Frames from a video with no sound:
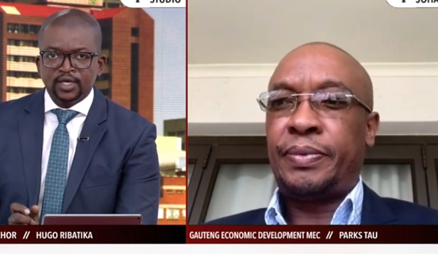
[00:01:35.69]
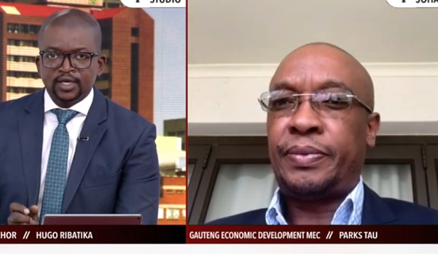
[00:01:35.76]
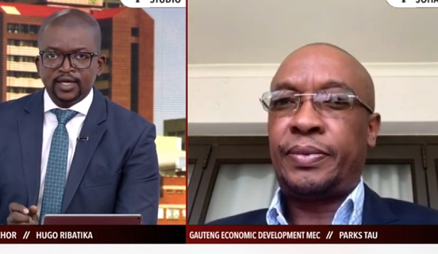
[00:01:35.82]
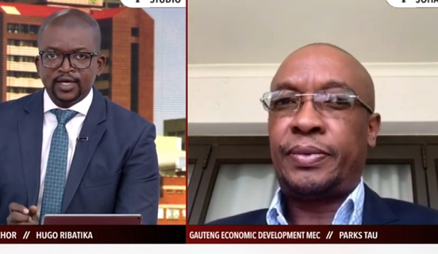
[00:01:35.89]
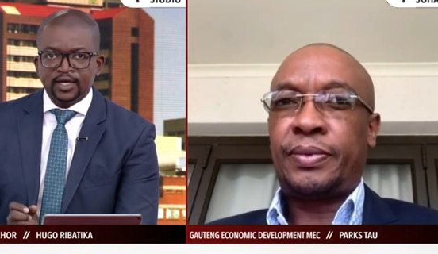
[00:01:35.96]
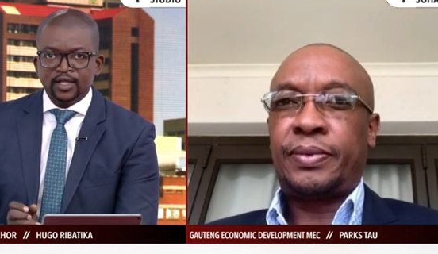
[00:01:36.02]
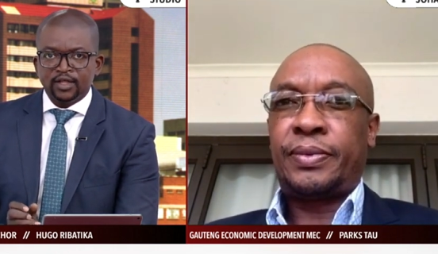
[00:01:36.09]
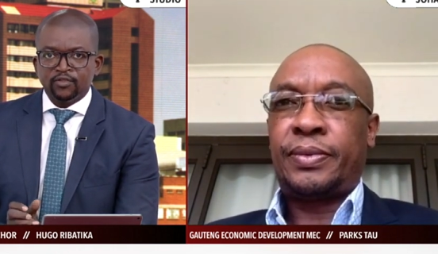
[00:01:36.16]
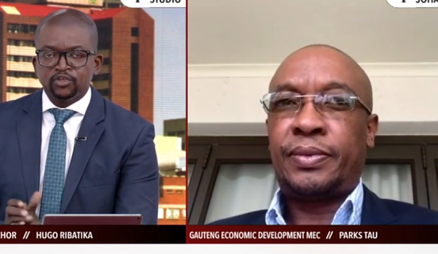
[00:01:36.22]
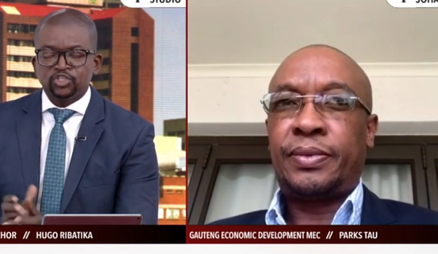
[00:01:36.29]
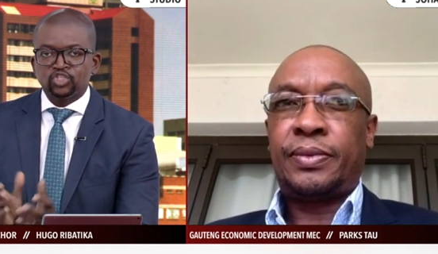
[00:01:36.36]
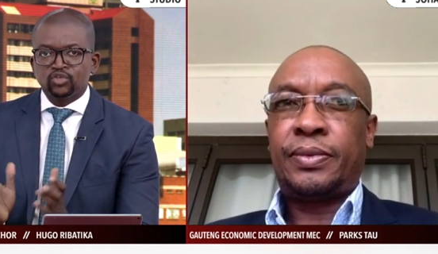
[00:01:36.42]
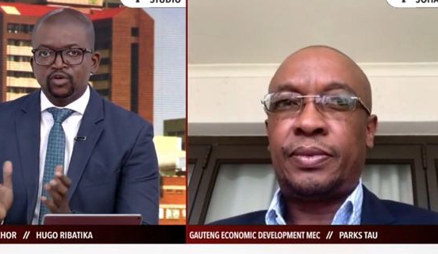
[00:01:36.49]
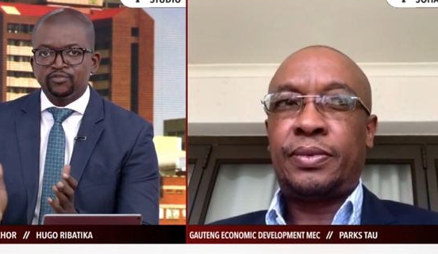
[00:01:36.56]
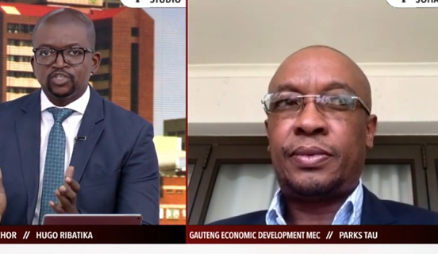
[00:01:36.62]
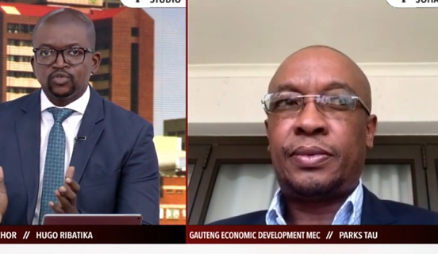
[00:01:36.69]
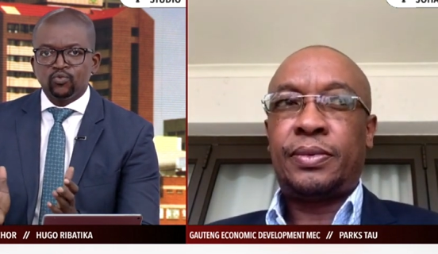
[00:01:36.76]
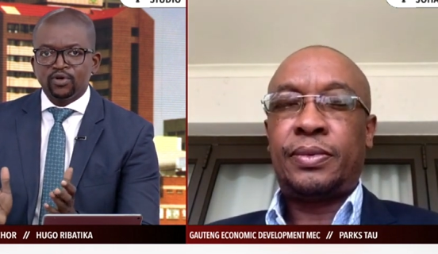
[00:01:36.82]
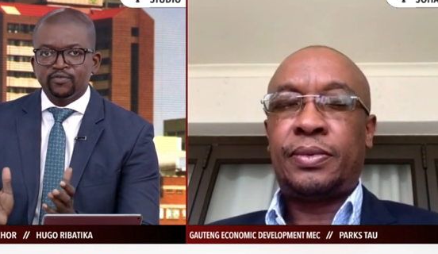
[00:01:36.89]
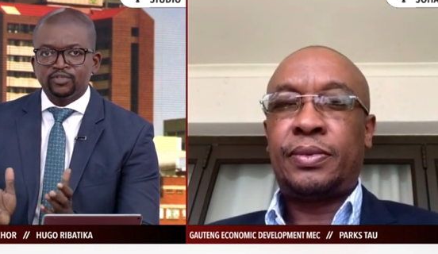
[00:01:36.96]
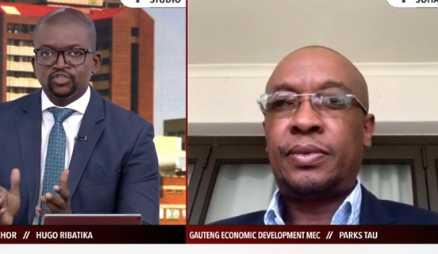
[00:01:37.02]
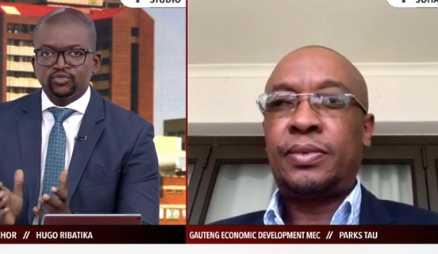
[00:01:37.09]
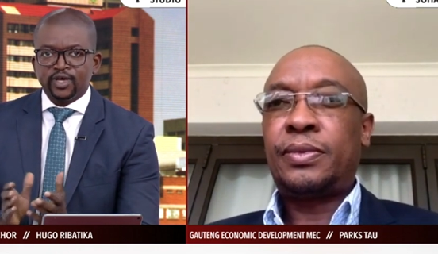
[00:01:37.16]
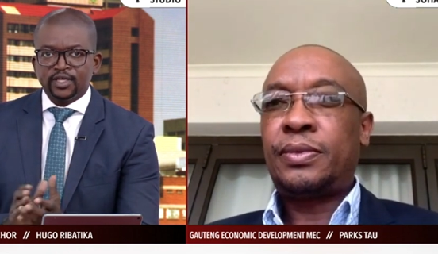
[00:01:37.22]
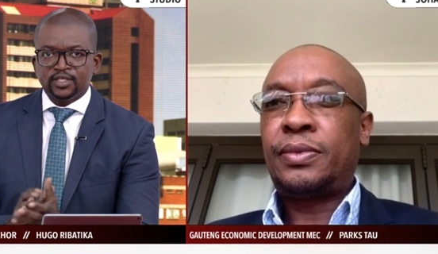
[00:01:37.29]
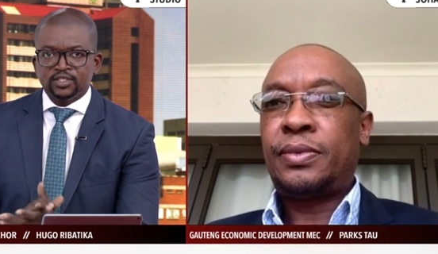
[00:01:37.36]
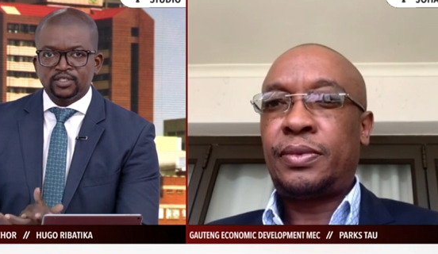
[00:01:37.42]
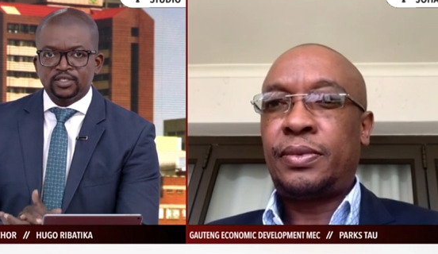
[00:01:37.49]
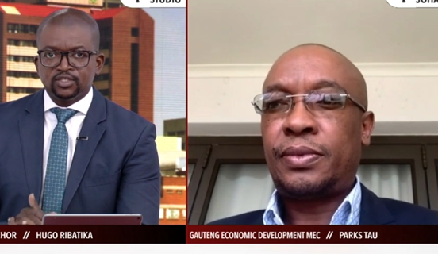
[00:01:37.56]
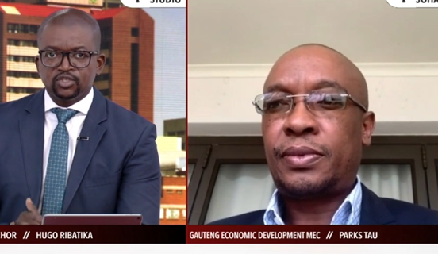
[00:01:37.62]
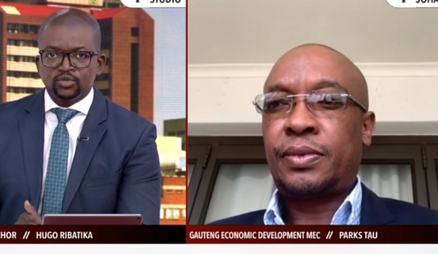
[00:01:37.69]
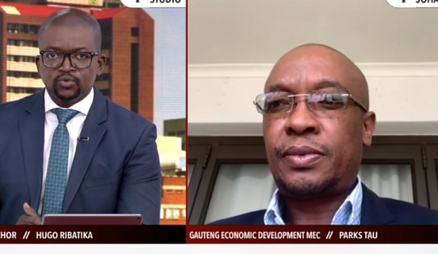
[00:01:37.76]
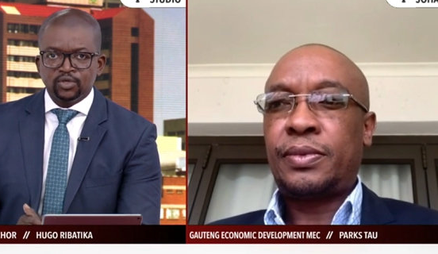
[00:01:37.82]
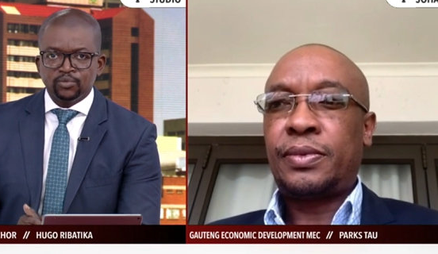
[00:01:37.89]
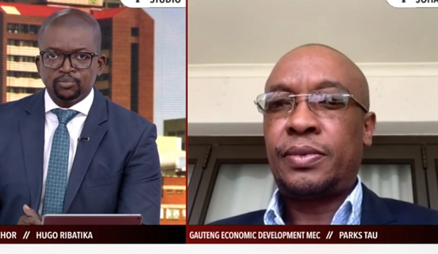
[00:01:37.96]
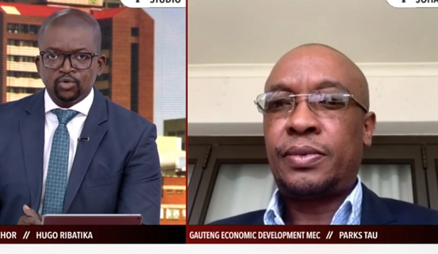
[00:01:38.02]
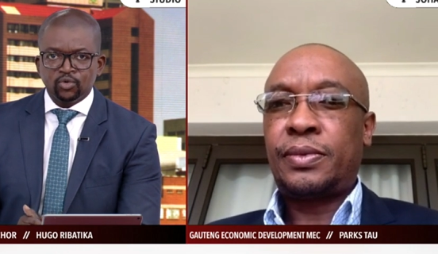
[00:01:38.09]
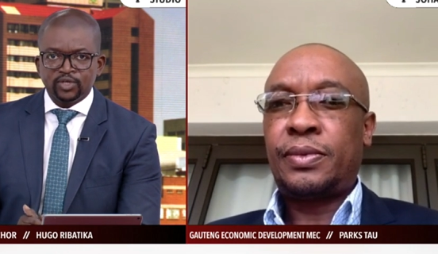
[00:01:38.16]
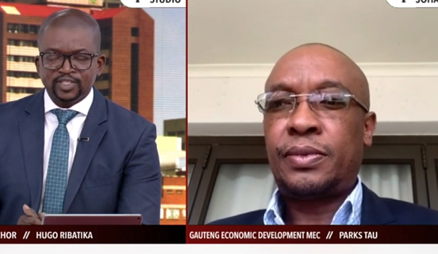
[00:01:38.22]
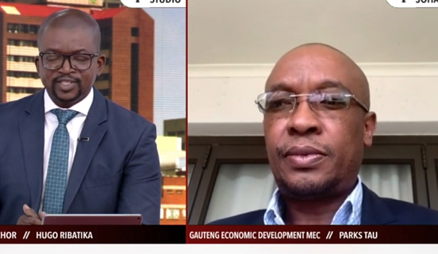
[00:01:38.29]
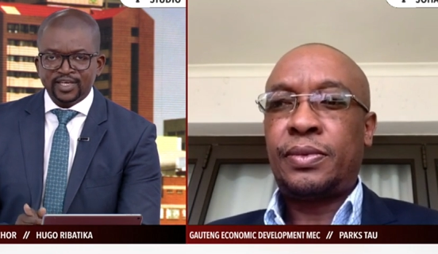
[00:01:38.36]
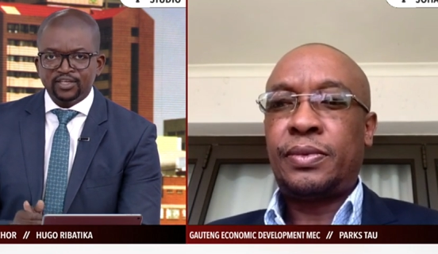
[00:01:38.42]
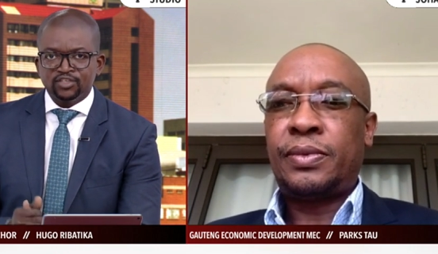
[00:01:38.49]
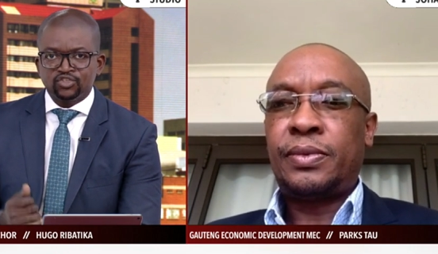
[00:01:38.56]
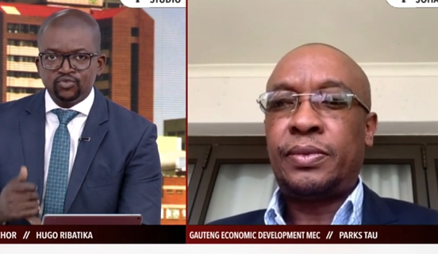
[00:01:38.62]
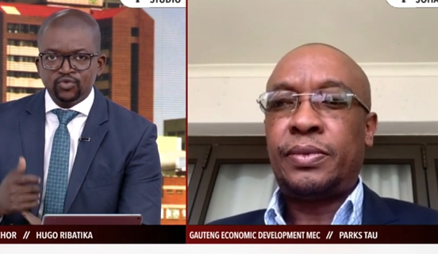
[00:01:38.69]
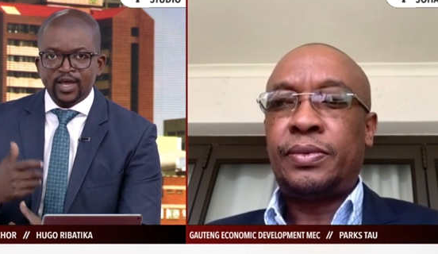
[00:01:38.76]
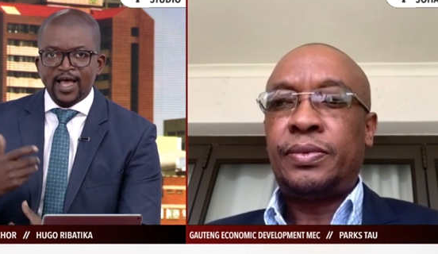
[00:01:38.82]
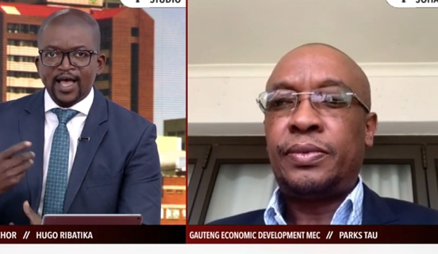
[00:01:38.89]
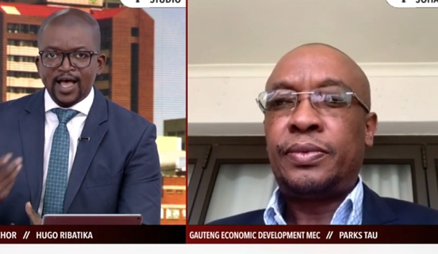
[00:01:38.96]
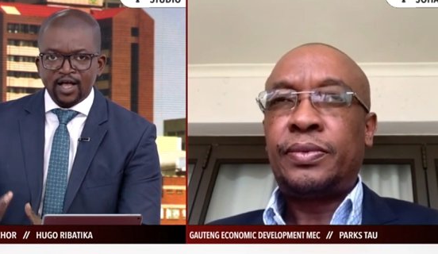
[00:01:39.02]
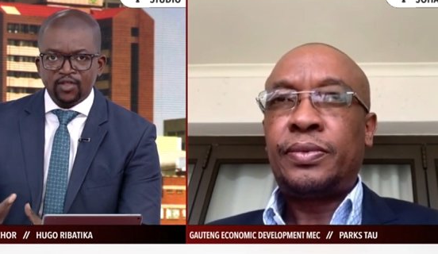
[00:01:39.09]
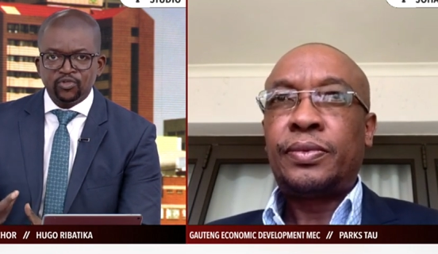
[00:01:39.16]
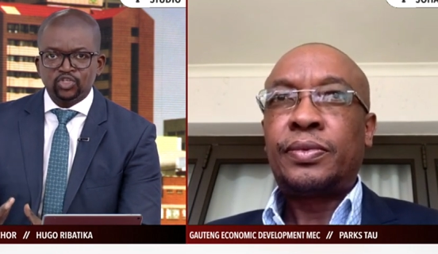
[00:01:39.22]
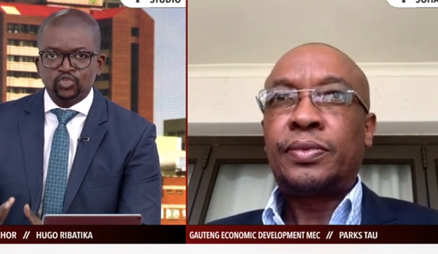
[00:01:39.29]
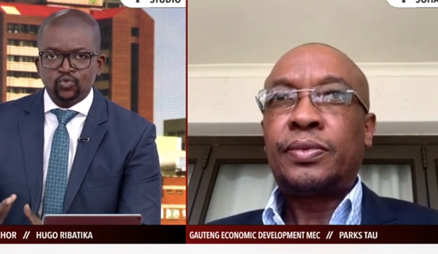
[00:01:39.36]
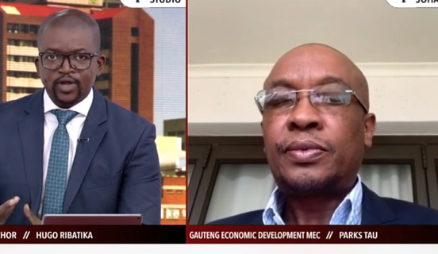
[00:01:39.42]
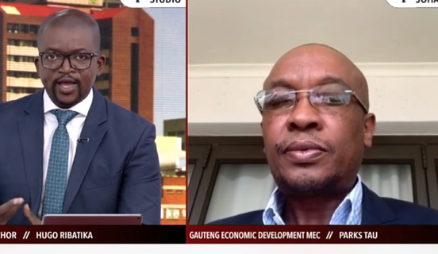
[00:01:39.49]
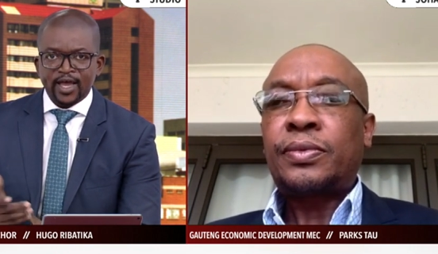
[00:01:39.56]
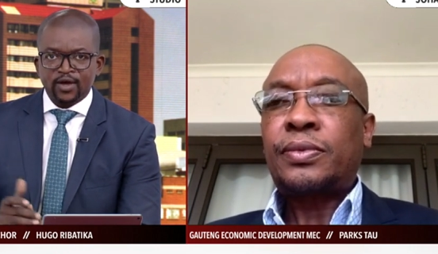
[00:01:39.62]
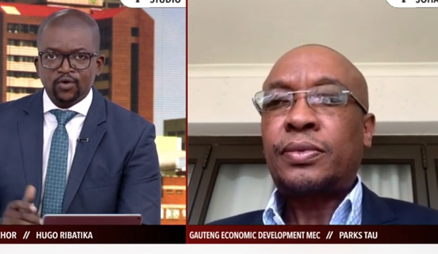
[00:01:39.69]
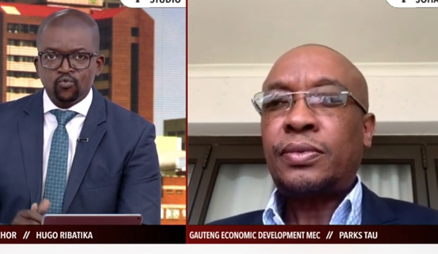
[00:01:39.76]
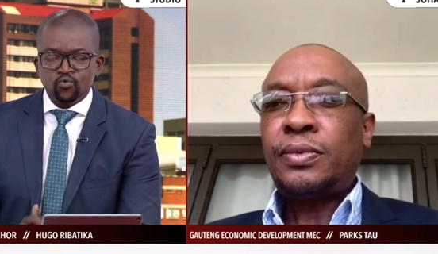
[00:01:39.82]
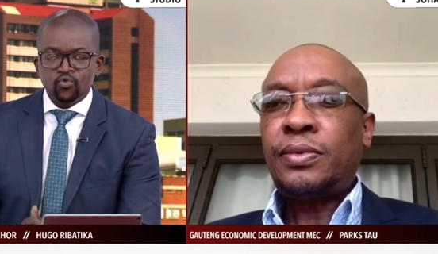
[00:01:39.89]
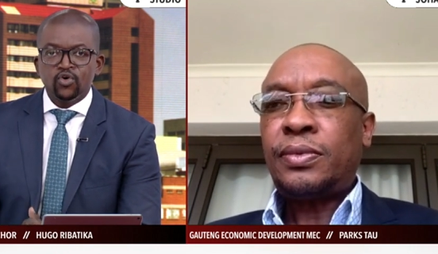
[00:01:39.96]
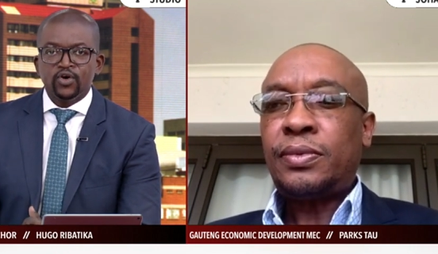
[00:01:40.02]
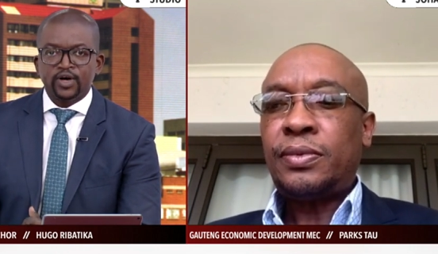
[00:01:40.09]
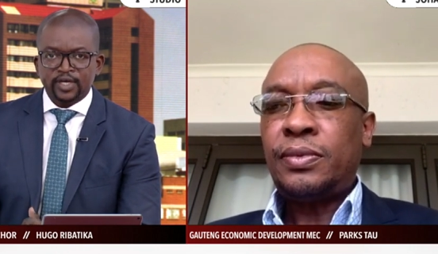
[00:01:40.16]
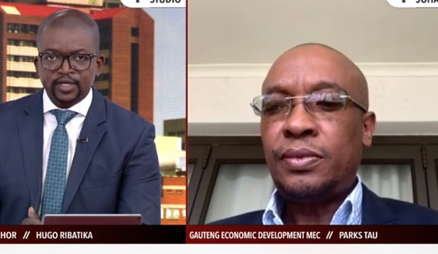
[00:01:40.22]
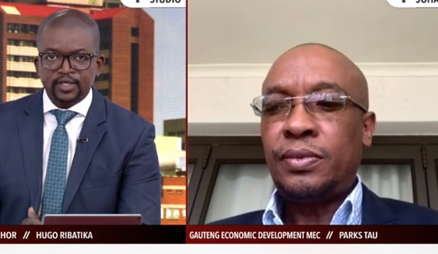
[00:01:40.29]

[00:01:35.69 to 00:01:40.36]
Speaker 1: Now, this is obviously one of the strategies that you will employ. Take us through how this will uh, work.